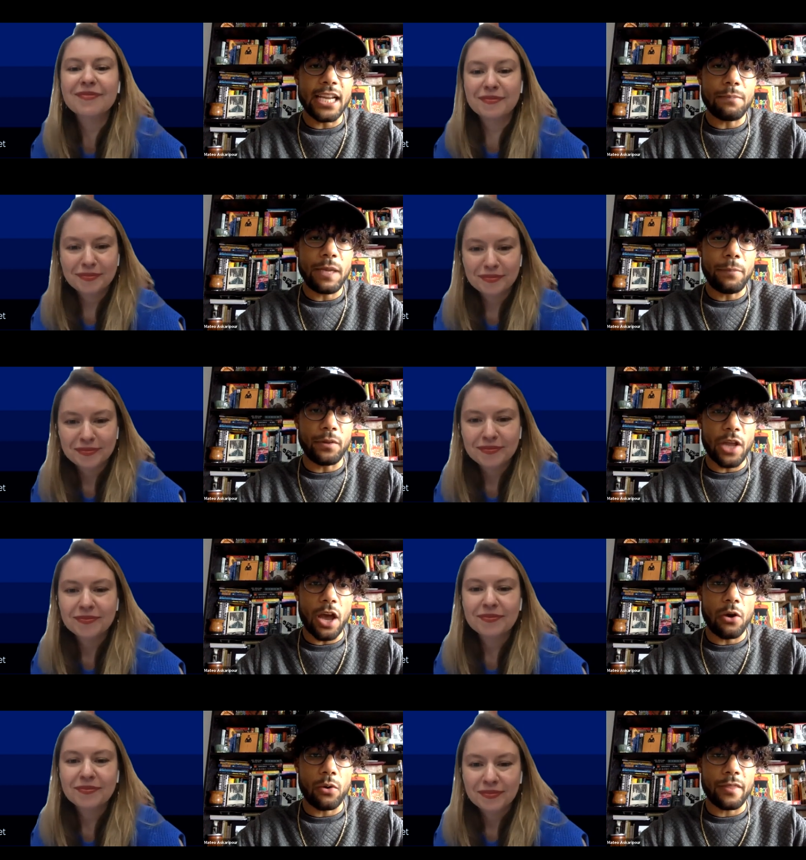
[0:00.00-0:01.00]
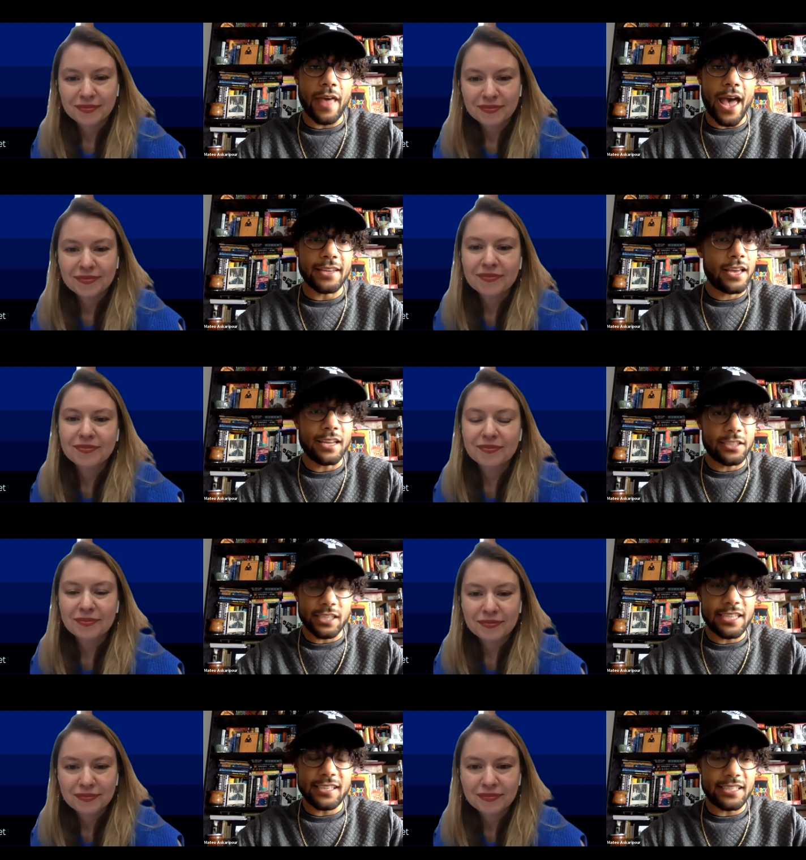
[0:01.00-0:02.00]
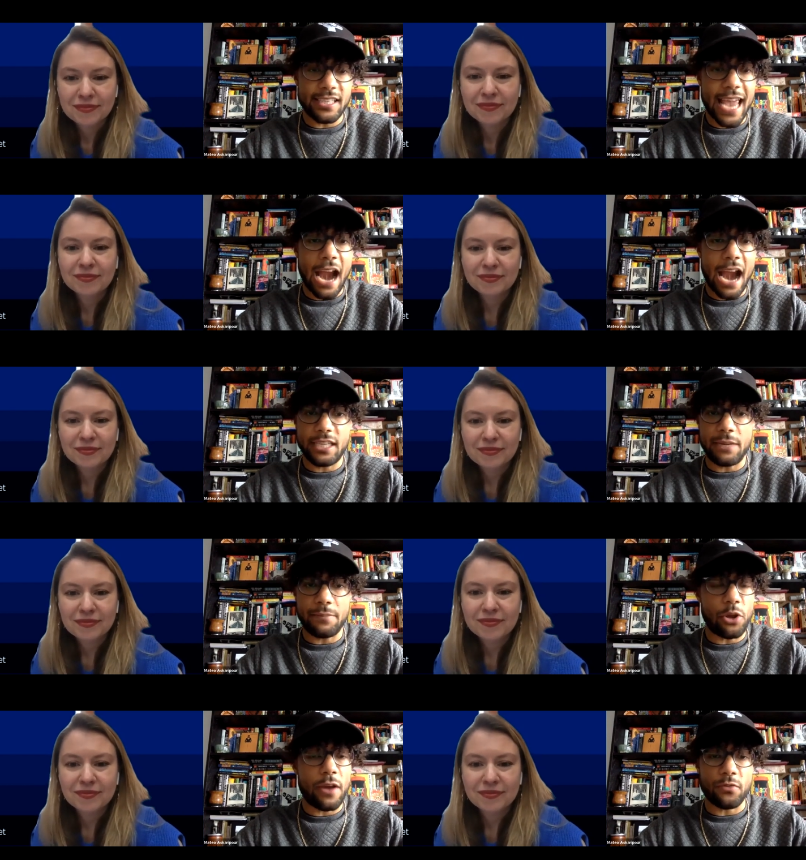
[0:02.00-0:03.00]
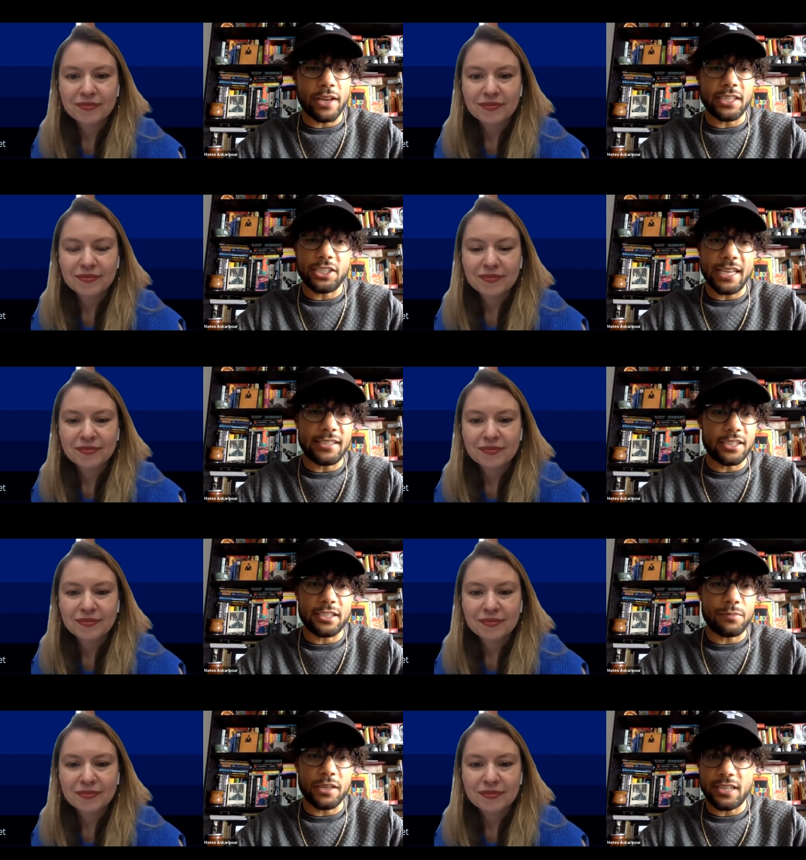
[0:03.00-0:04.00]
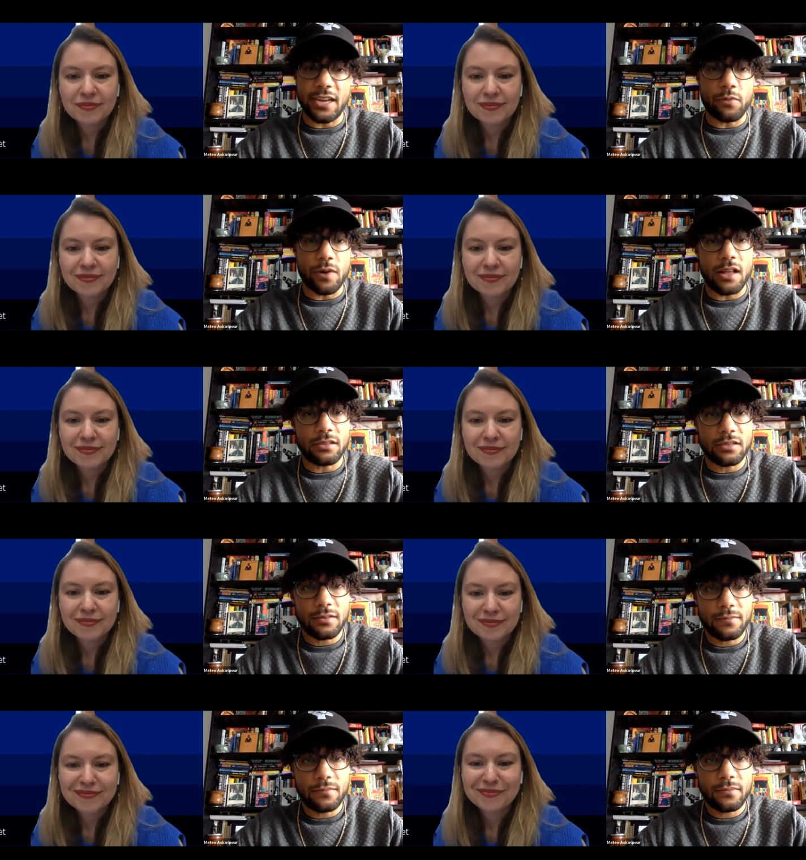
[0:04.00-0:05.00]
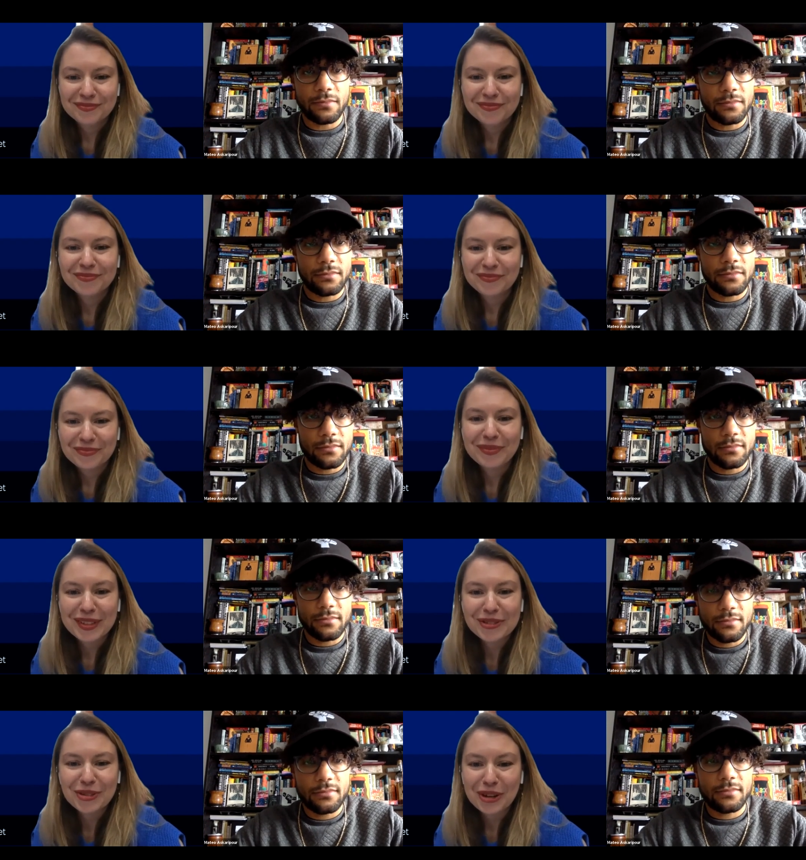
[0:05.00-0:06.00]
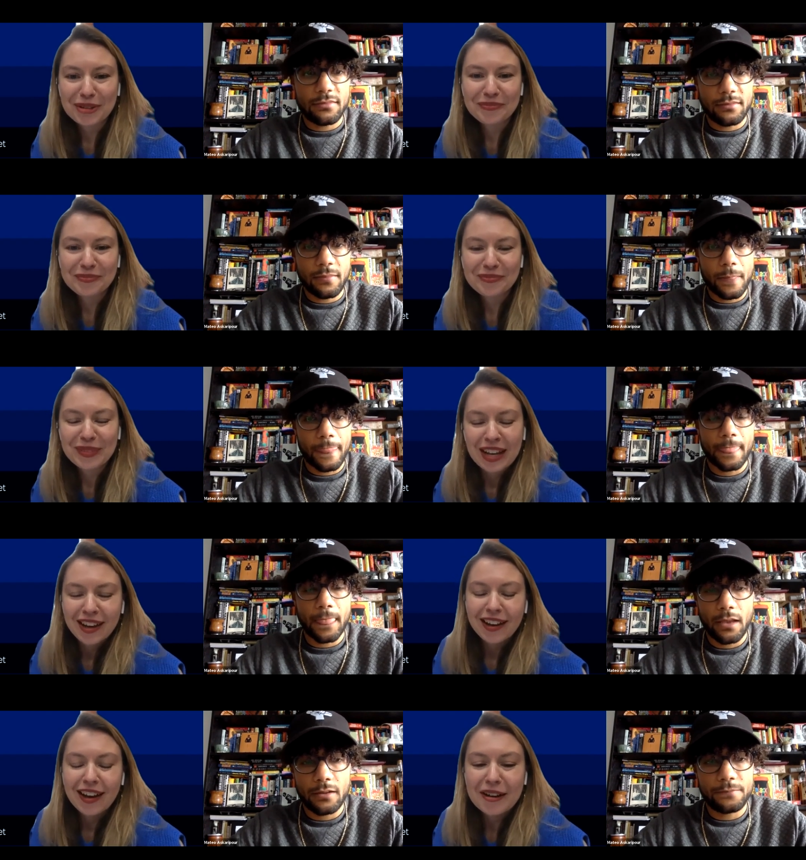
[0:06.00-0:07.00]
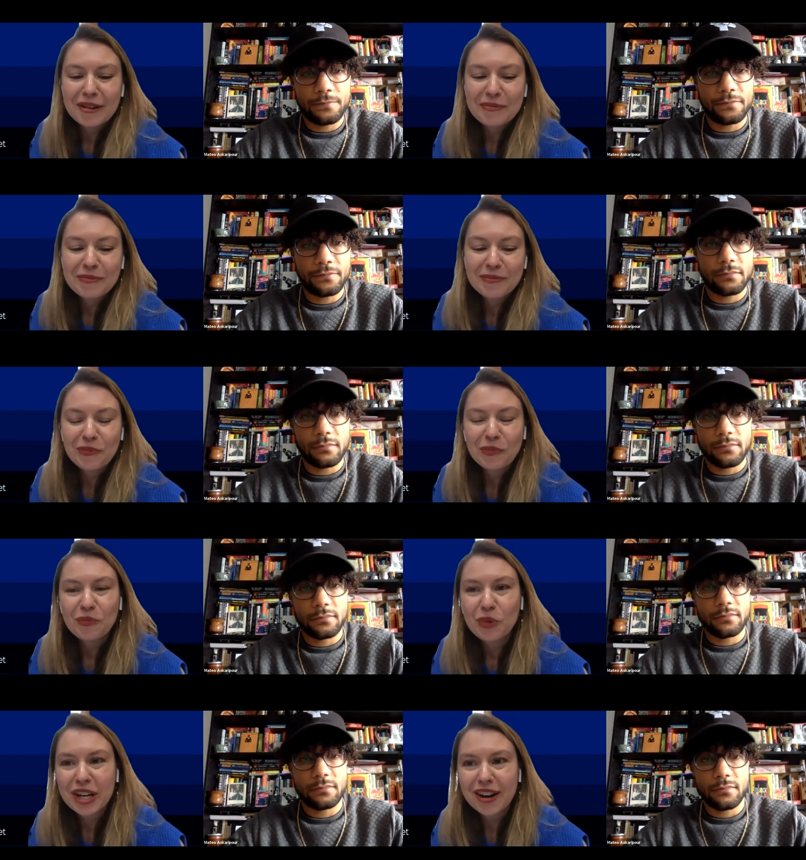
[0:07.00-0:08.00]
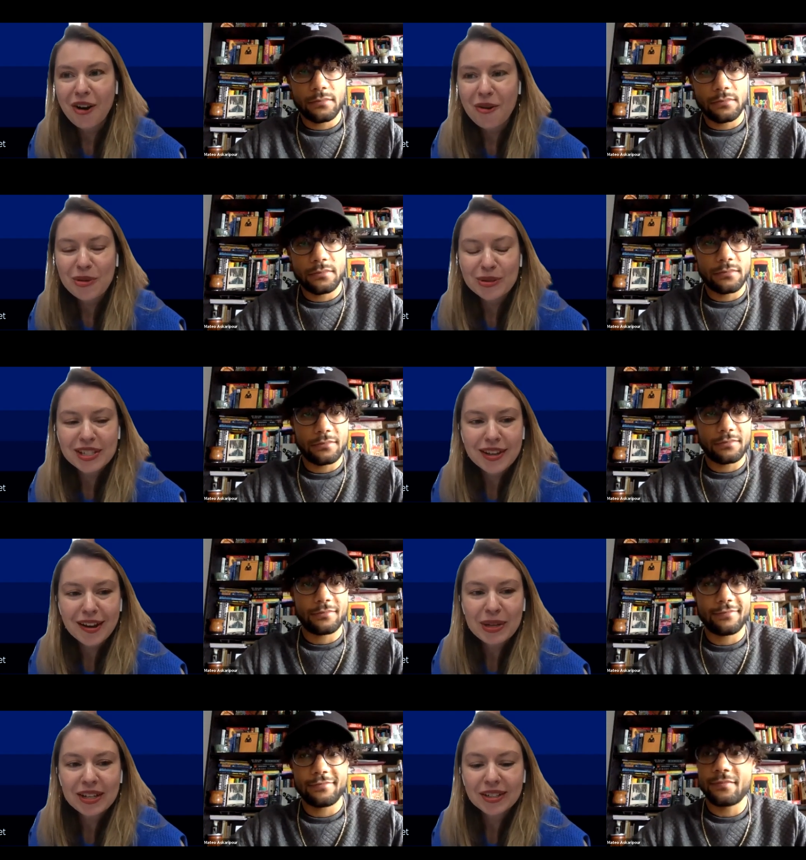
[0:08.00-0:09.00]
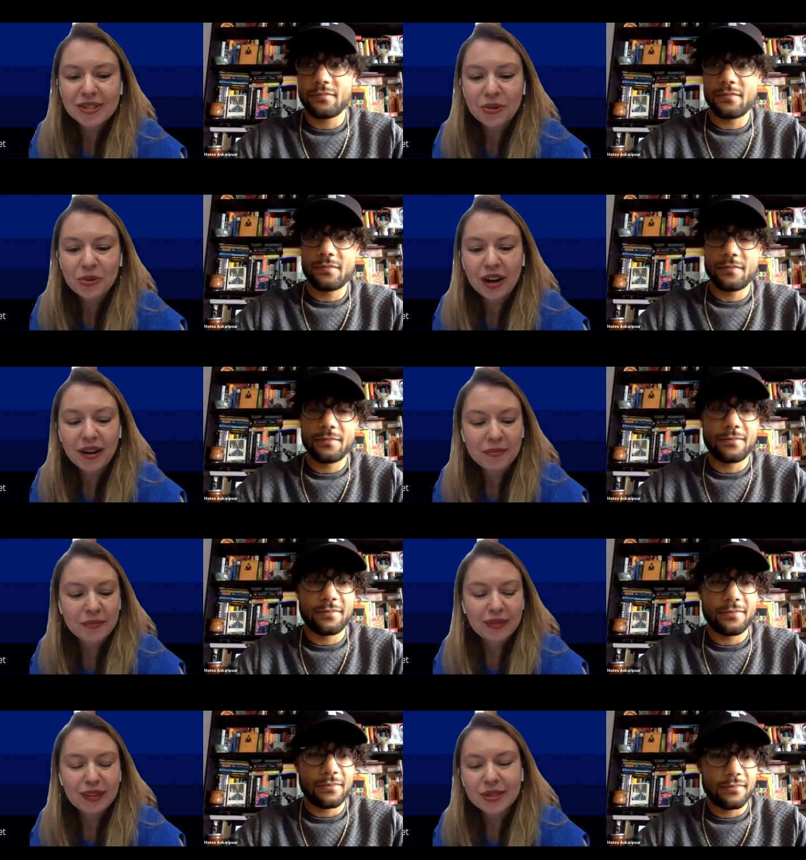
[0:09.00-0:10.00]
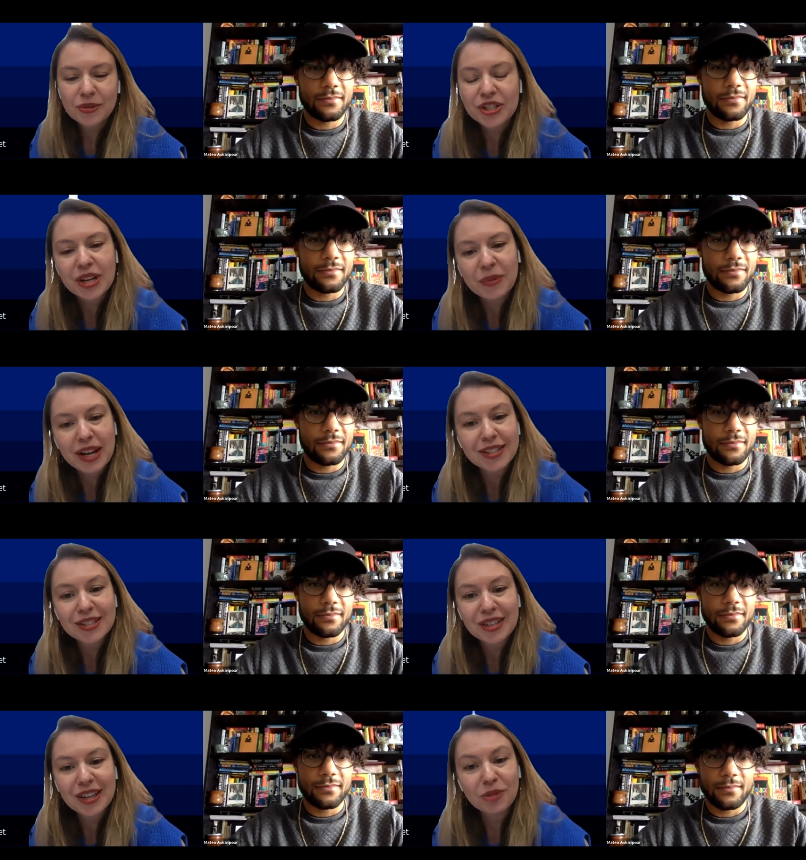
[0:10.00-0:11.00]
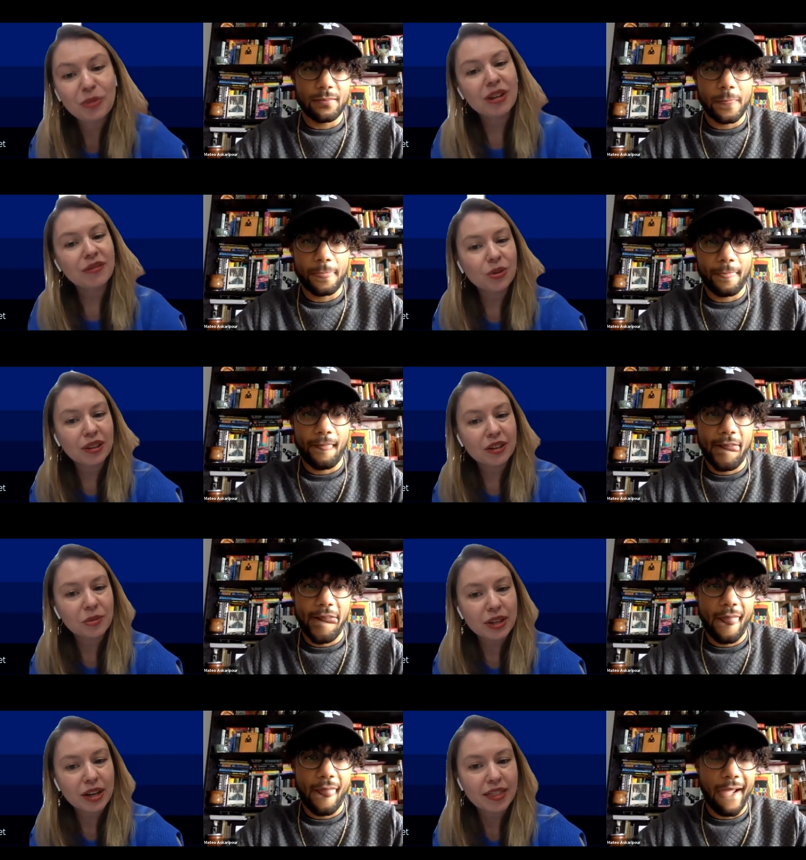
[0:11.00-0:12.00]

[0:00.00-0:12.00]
Speaker 1: letting people know that success isn't guaranteed, but you have the right to chase it just as much as everyone else. That's
Speaker 2: great. We're almost at time here. So last question I want to ask, and you previewed a little bit,